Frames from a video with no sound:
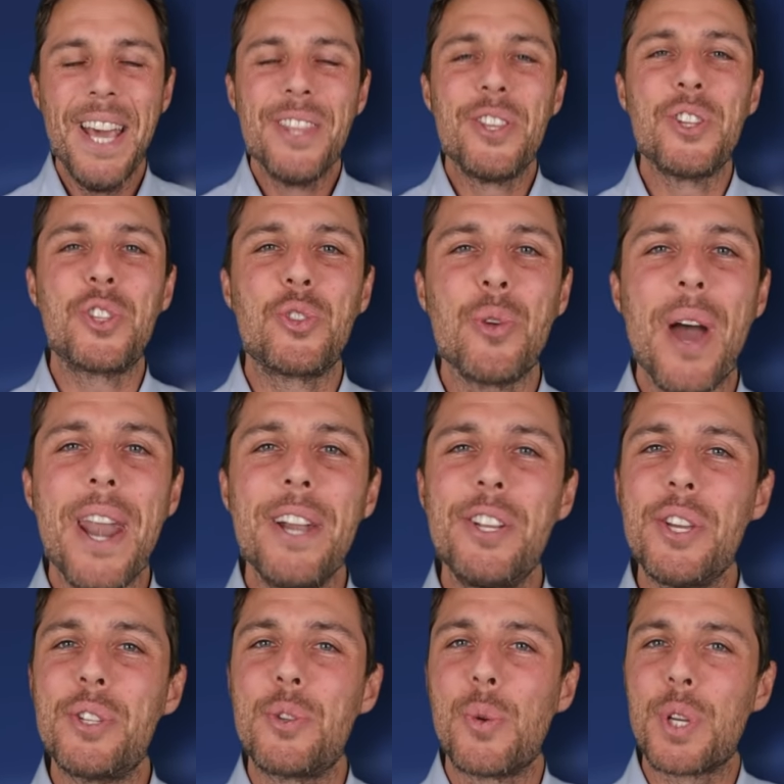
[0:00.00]
this
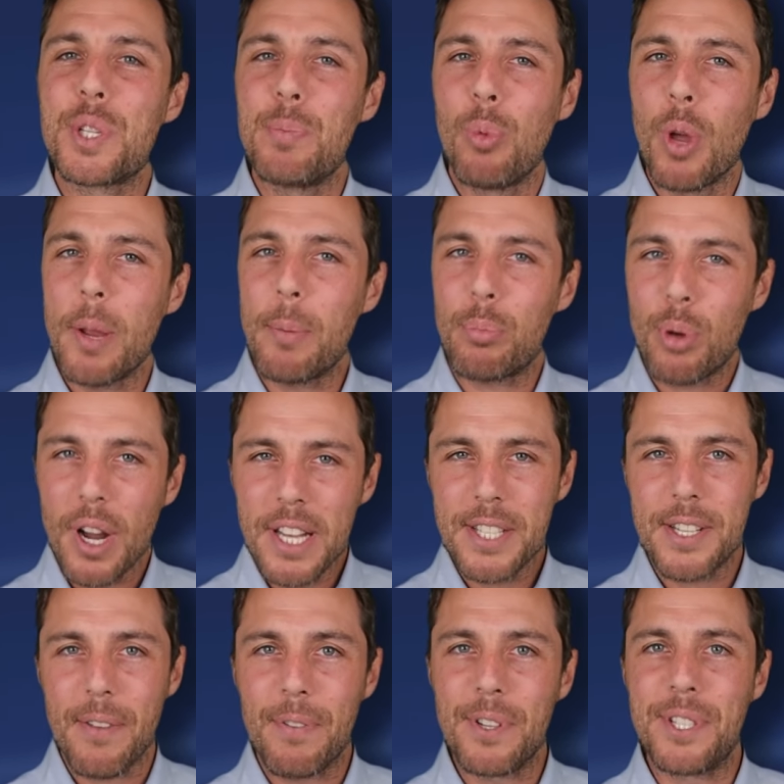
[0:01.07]
strategy is to exploit price
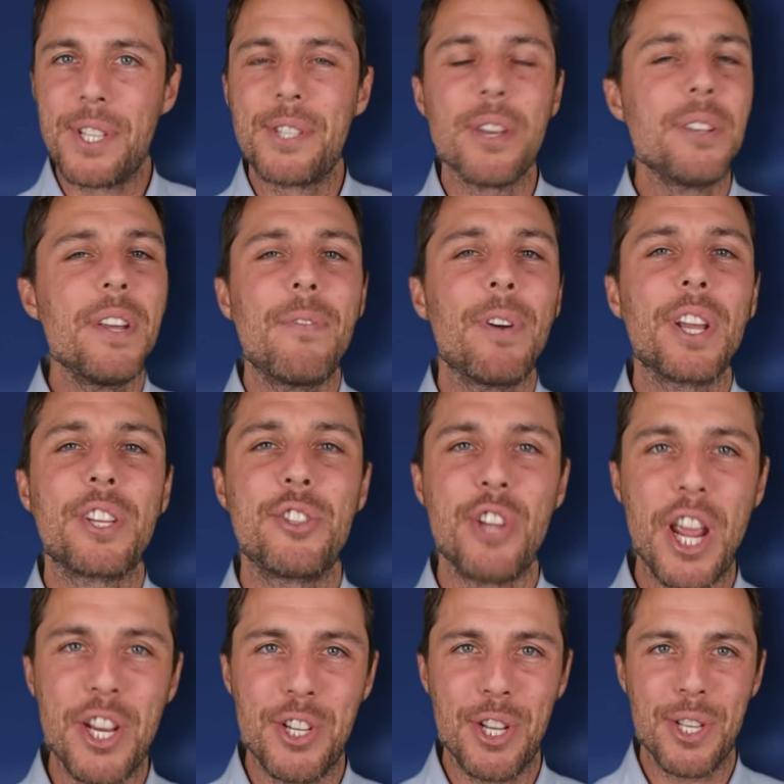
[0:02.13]
differences on different
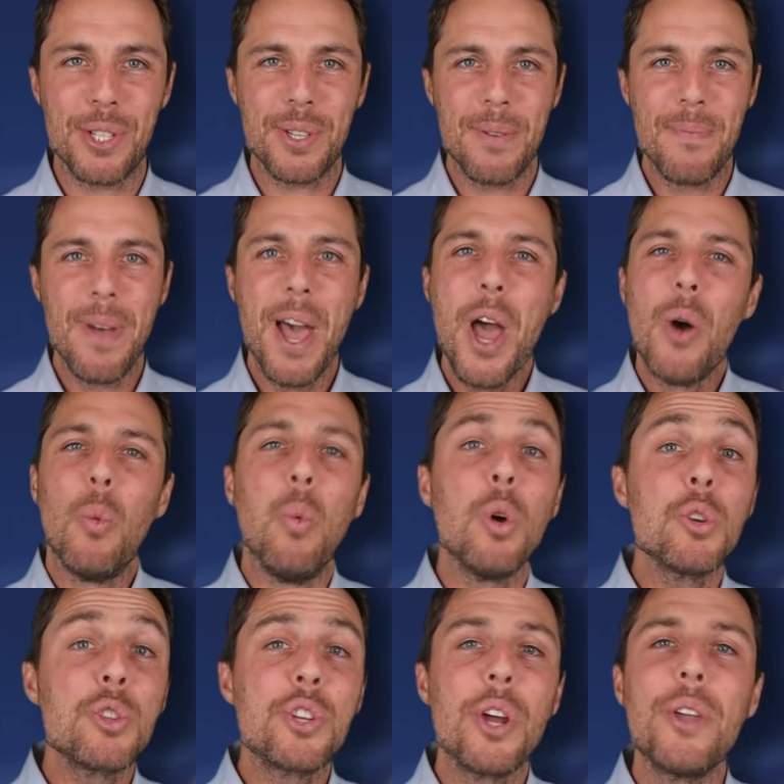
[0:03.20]
exchanges.
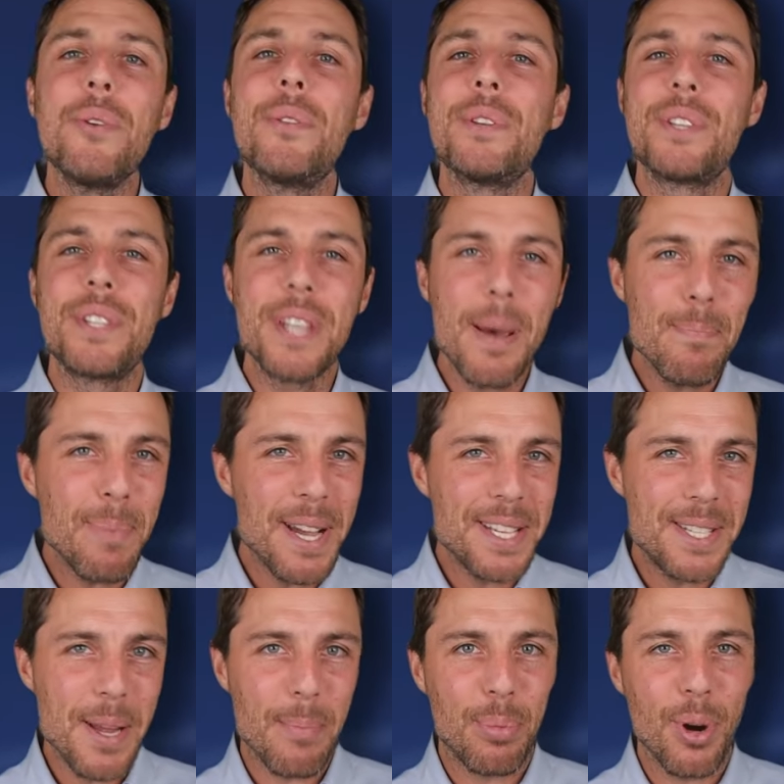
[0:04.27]
We'll show you the
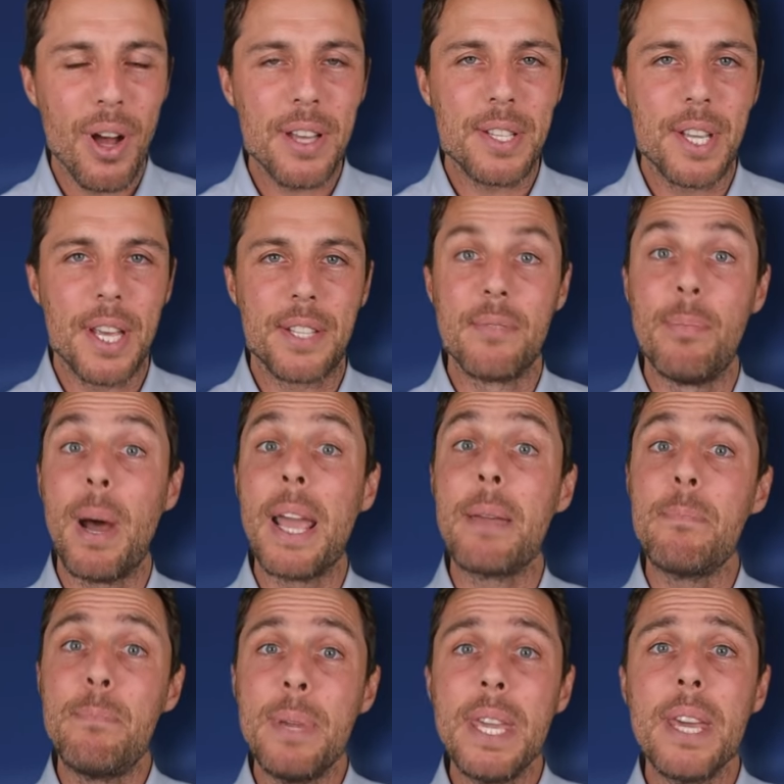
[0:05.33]
step-by-step -step process of
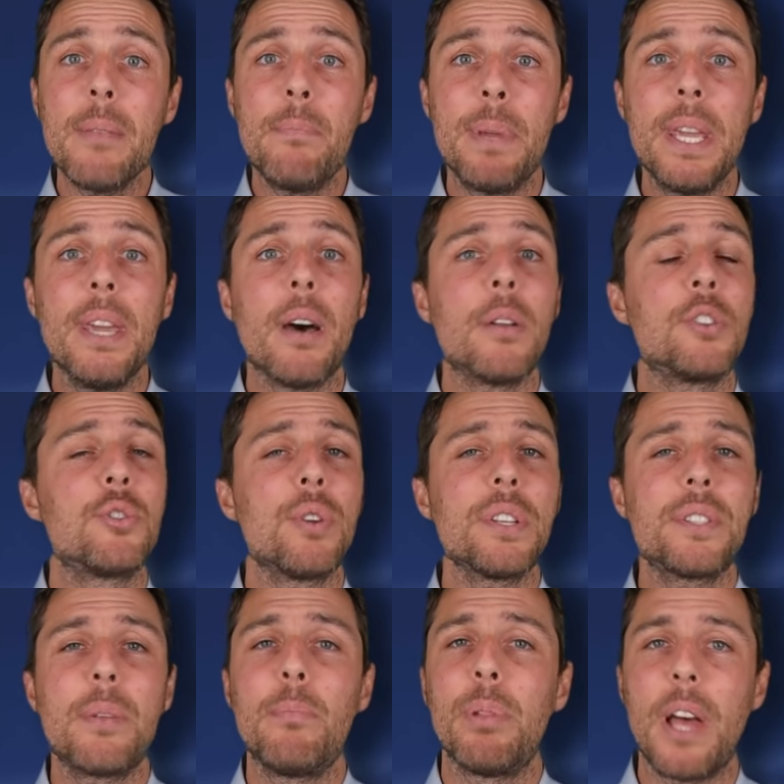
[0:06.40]
buying BNB on
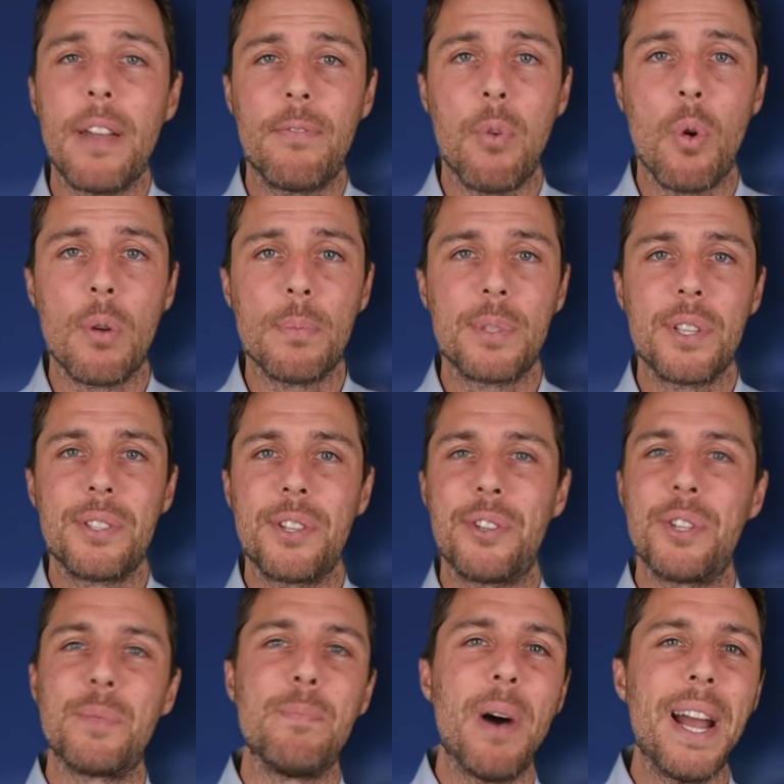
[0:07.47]
trusted platforms such
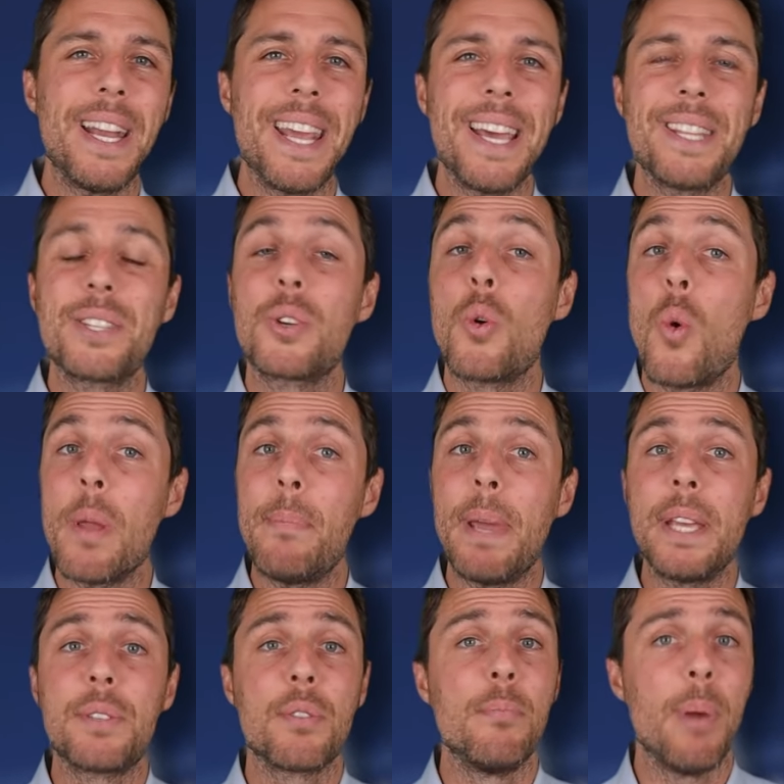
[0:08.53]
as Binance,
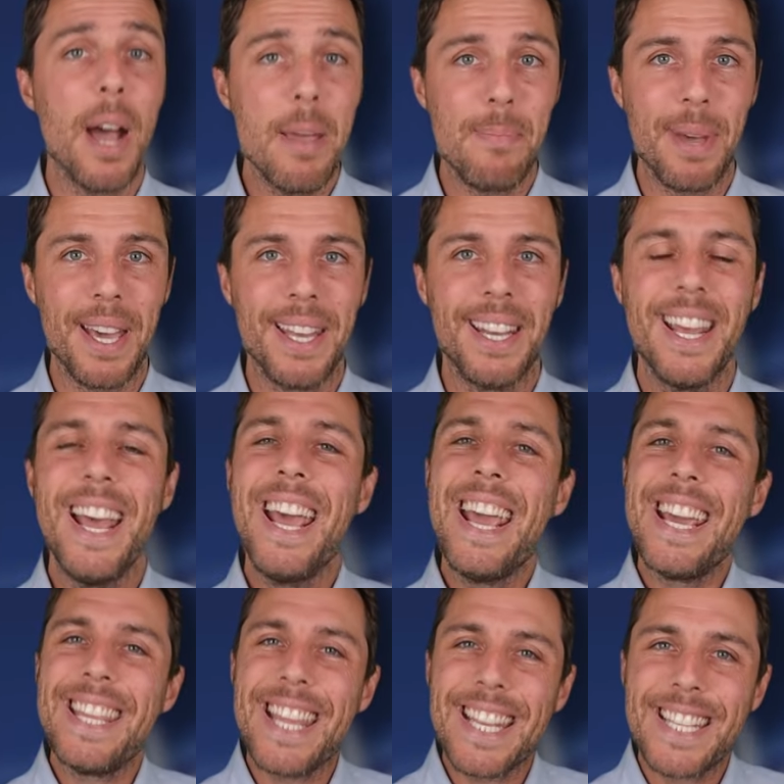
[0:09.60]
Coinbase, or Bybit,
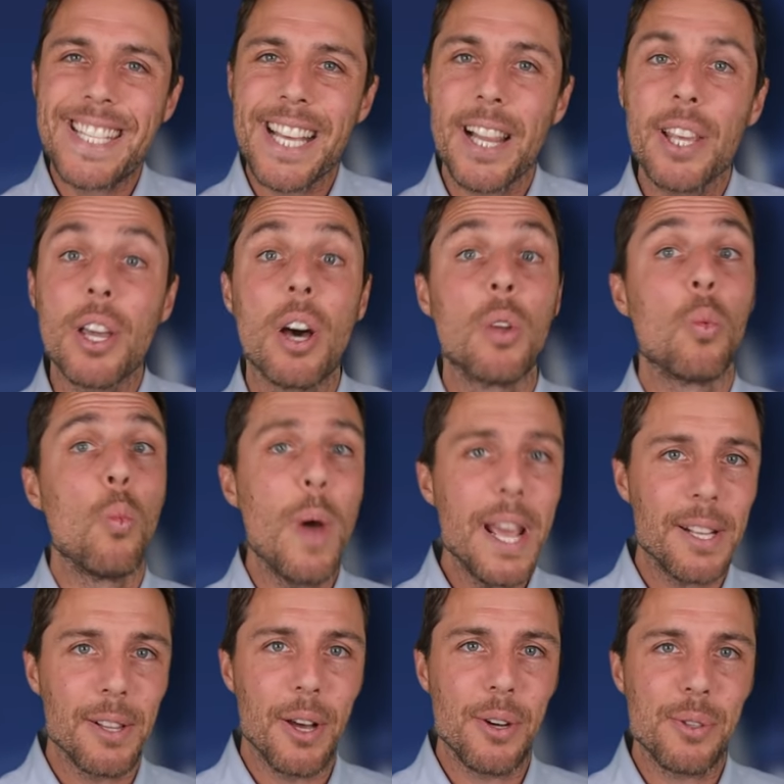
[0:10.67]
and then selling on
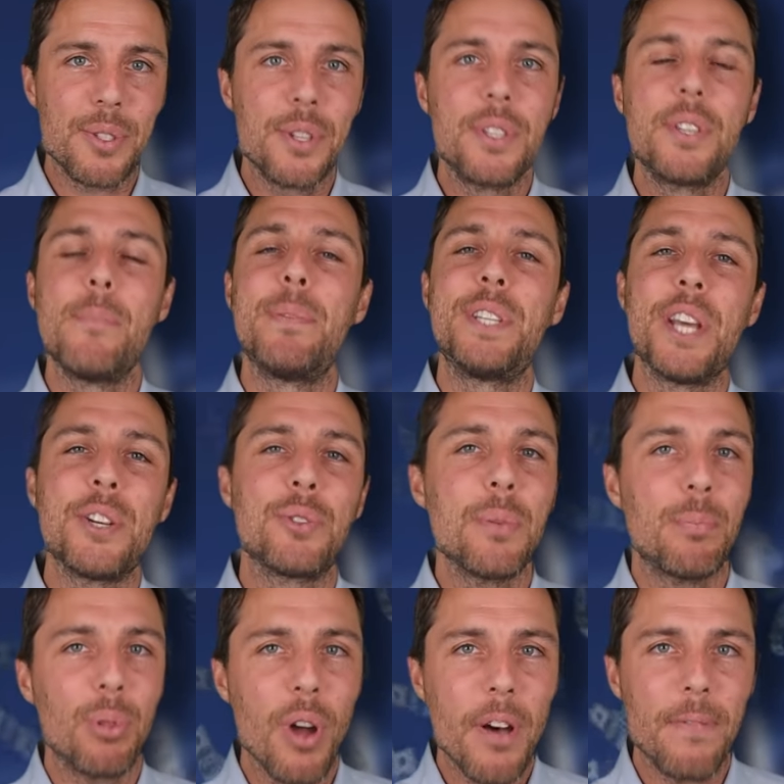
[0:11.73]
Aquot to potentially
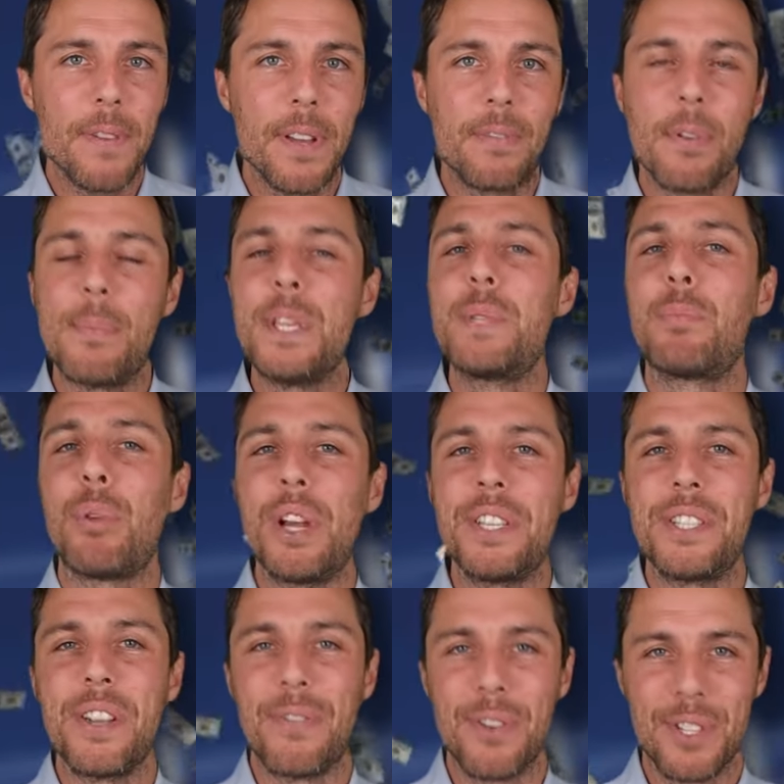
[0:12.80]
profit from these price
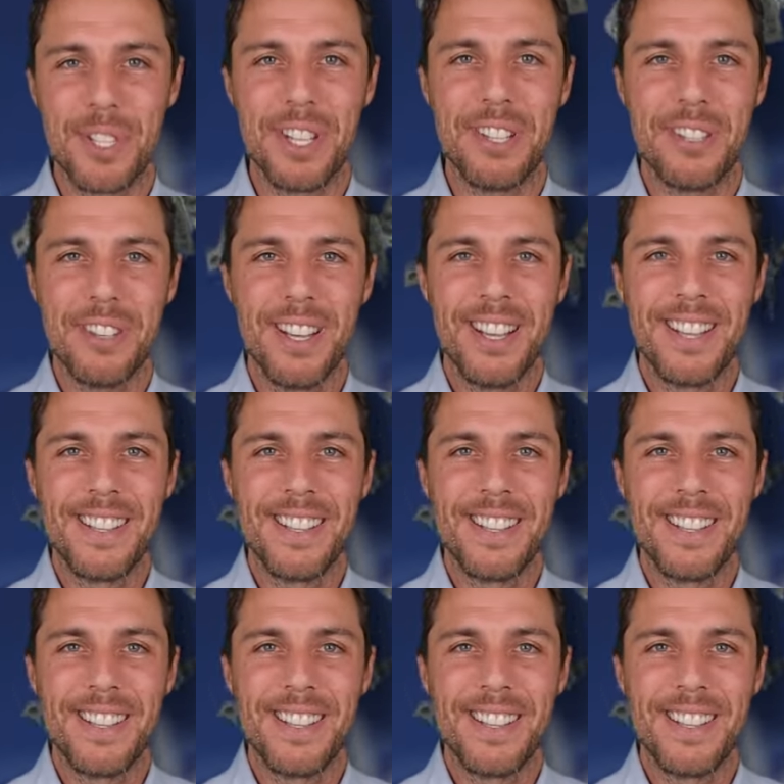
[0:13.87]
differences.